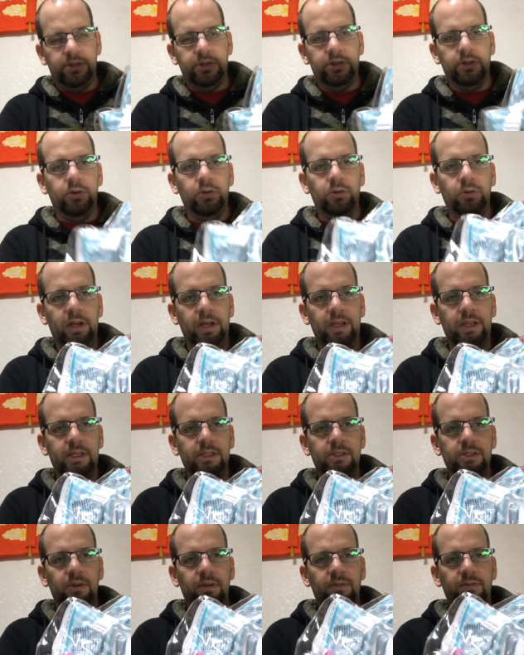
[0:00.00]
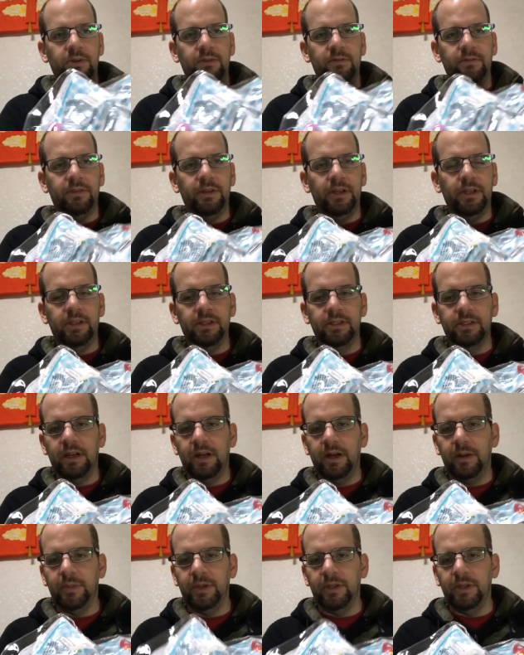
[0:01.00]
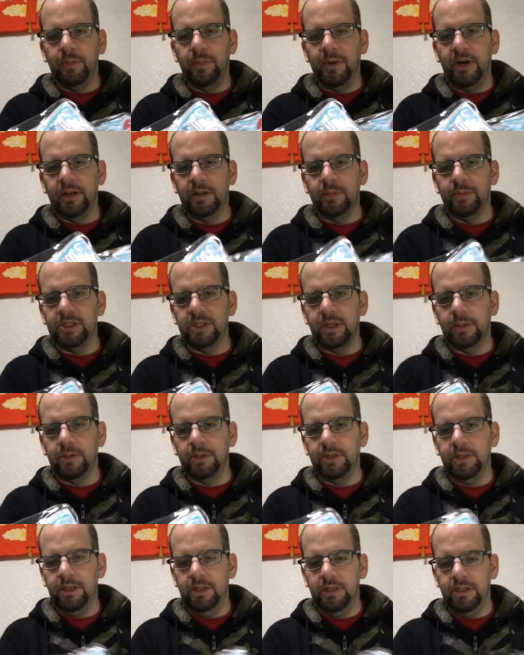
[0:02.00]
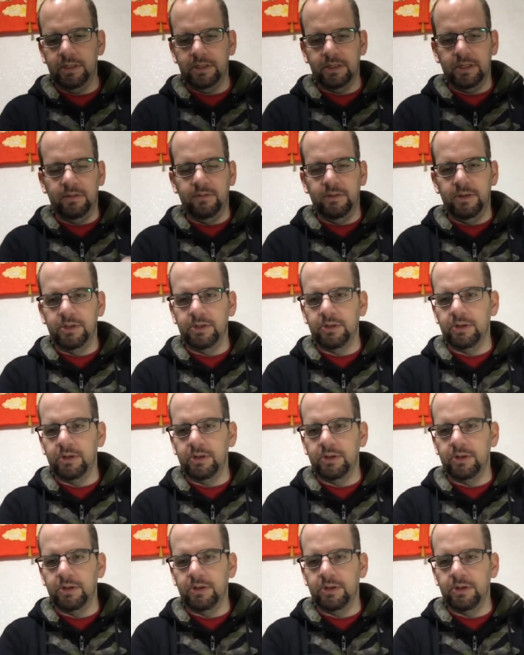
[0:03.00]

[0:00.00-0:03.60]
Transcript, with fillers: so I guess you have to inflate the top and the bottom separately. Let's give it a